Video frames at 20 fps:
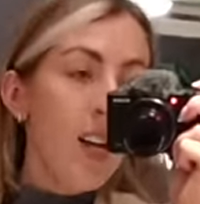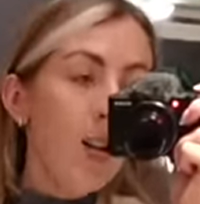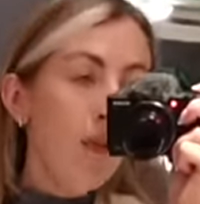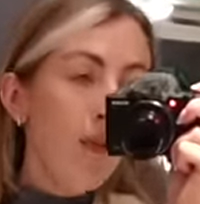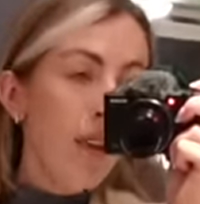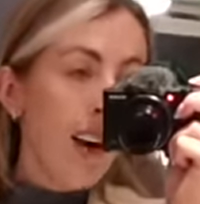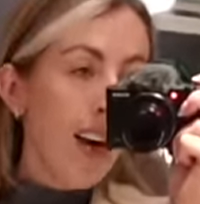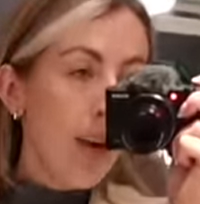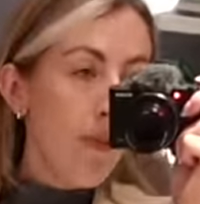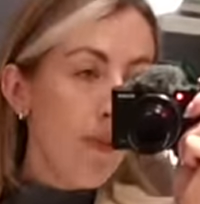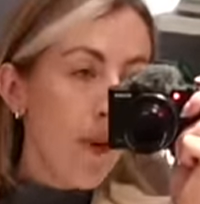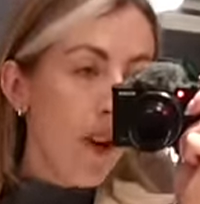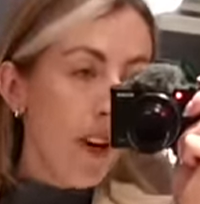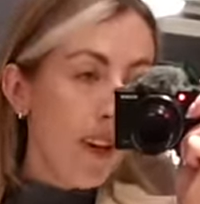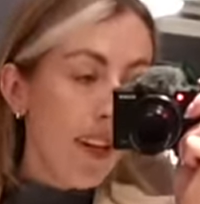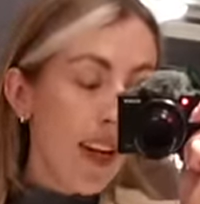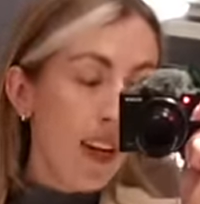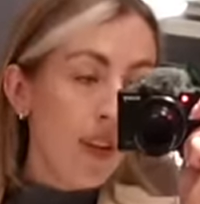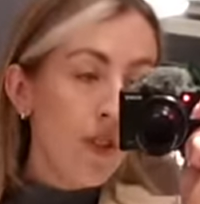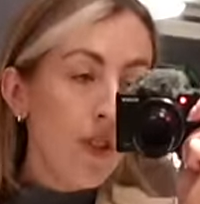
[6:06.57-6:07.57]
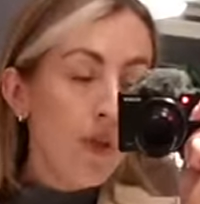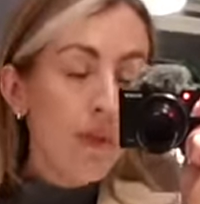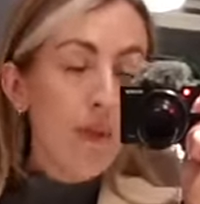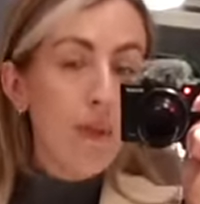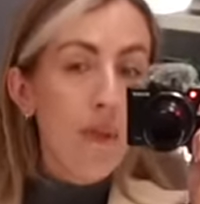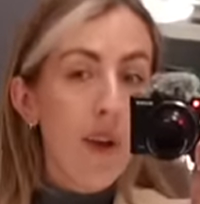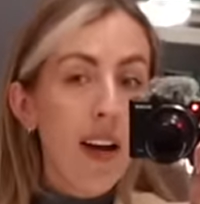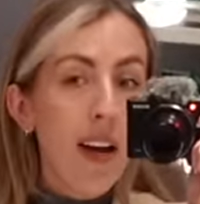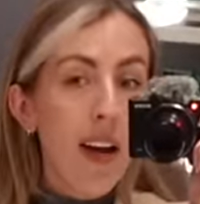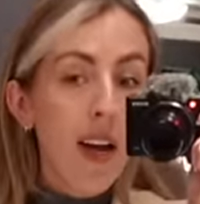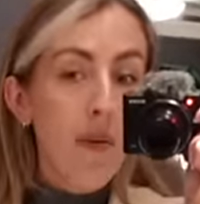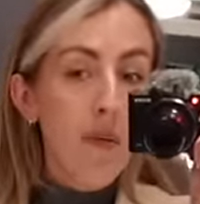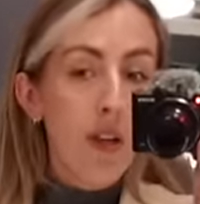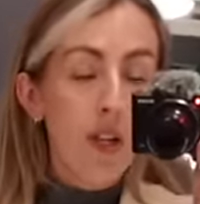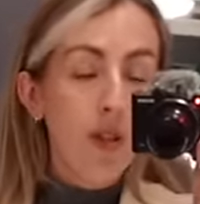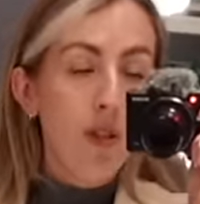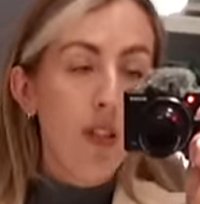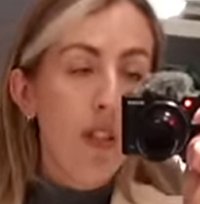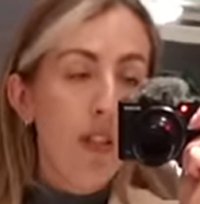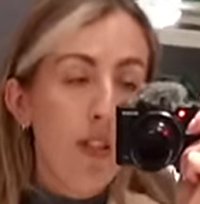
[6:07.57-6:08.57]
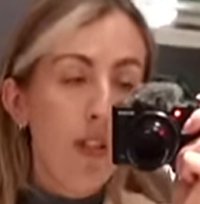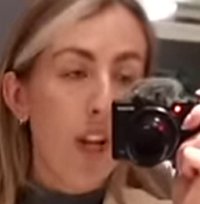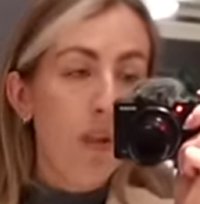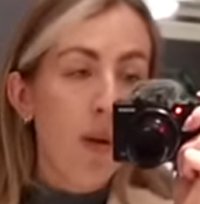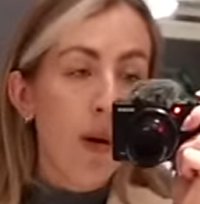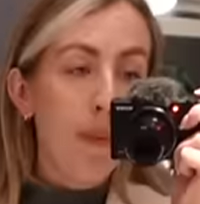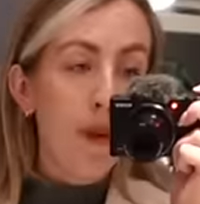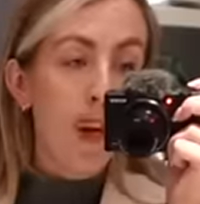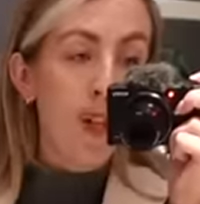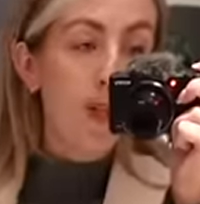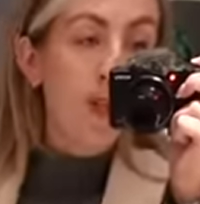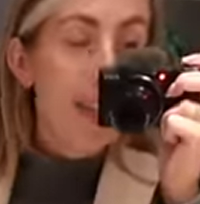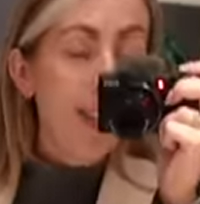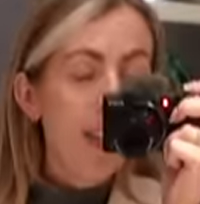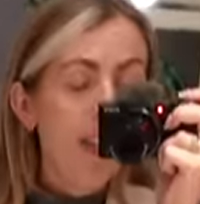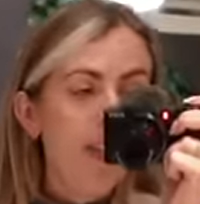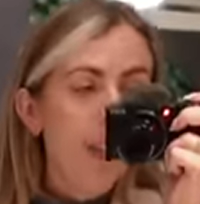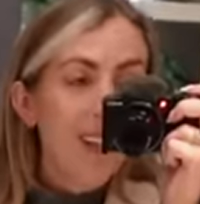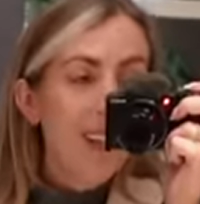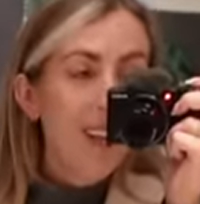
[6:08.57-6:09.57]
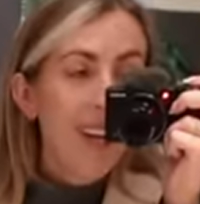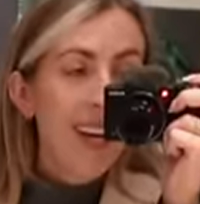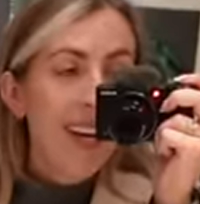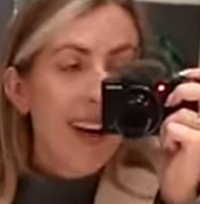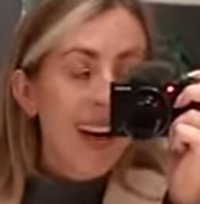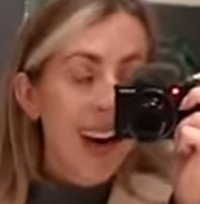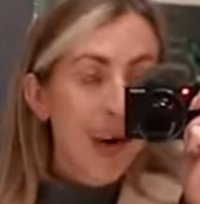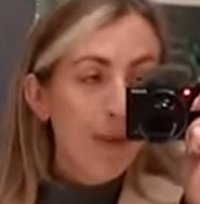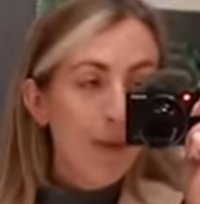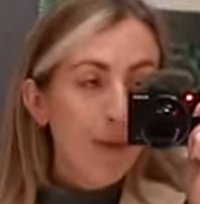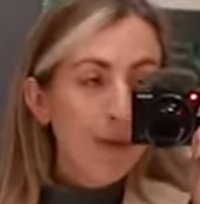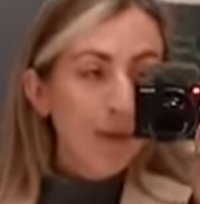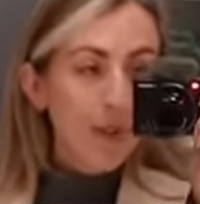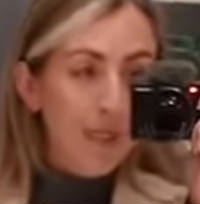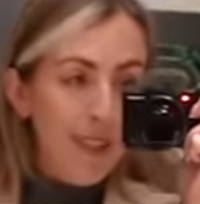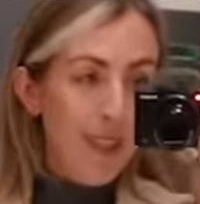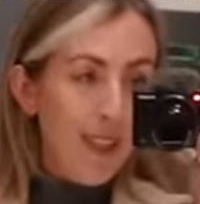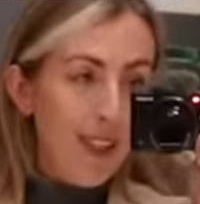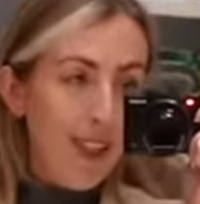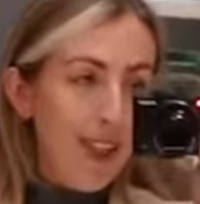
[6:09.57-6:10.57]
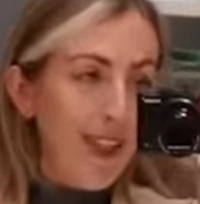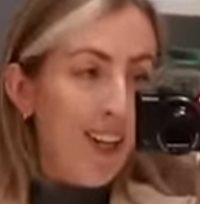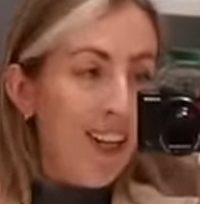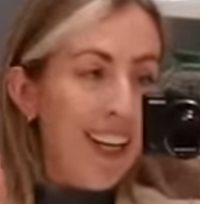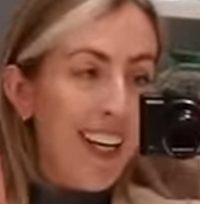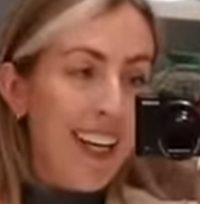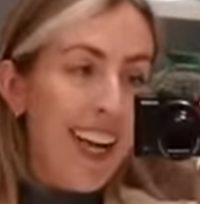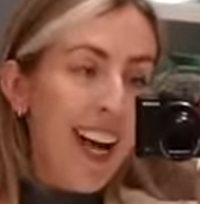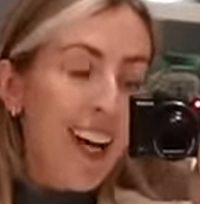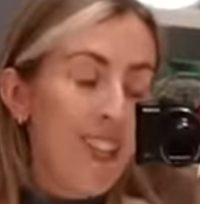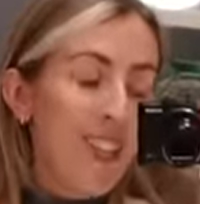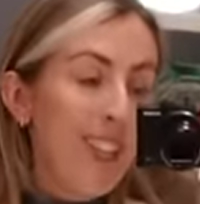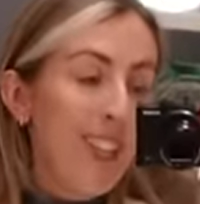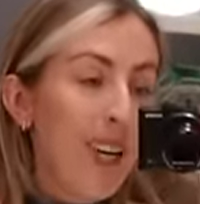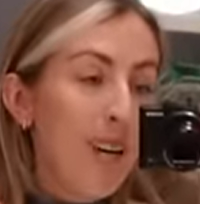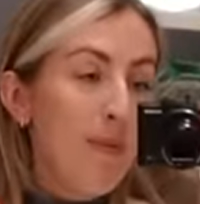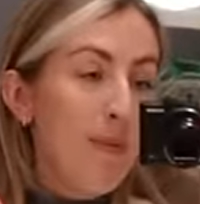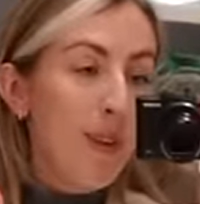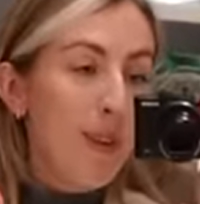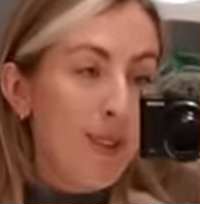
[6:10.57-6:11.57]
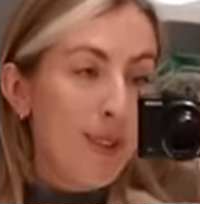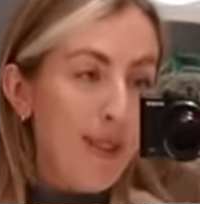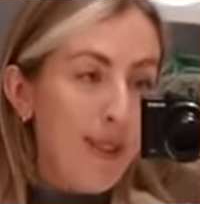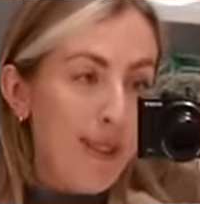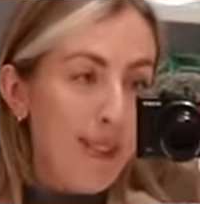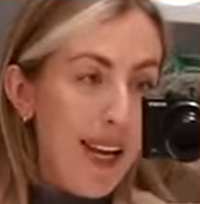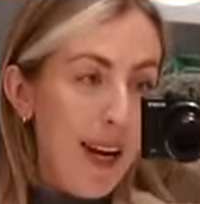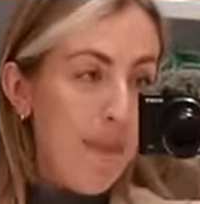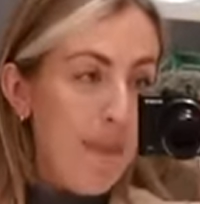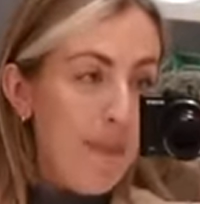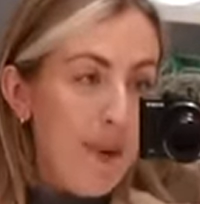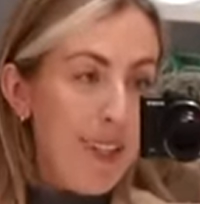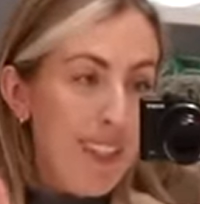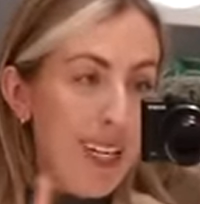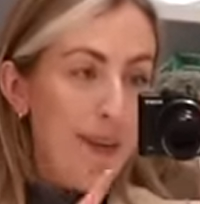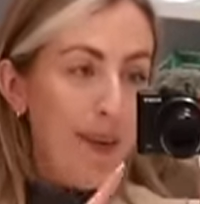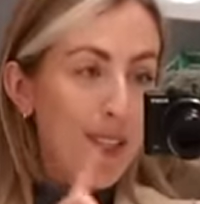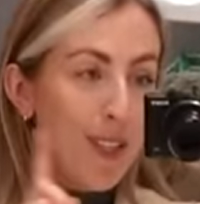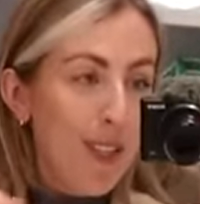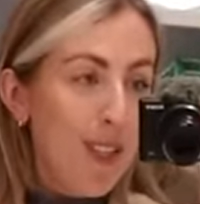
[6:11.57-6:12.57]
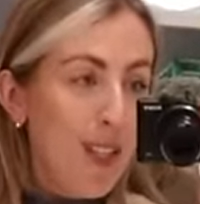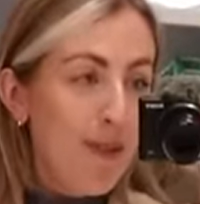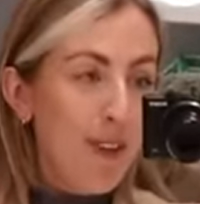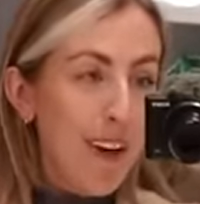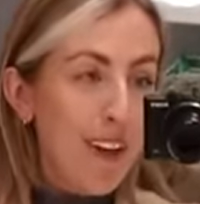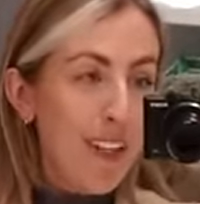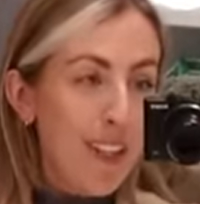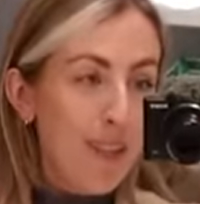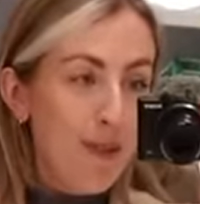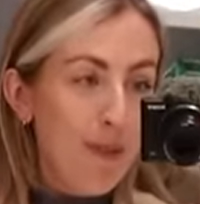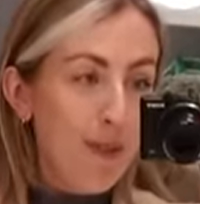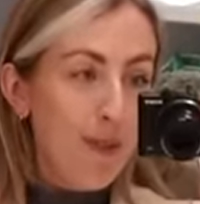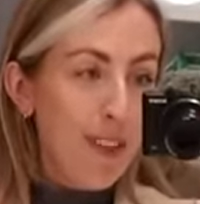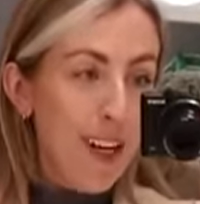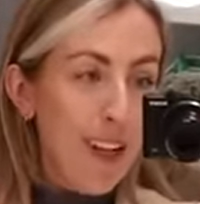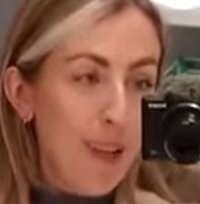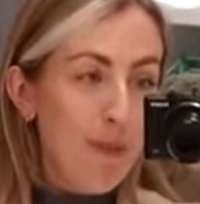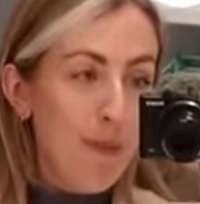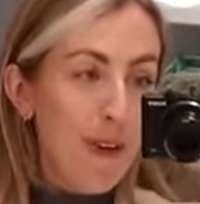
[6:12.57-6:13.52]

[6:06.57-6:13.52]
grey mock neck jumper, my trench coat, my black trousers. I'm also styling actually my new sambas. Let me turn around in the full length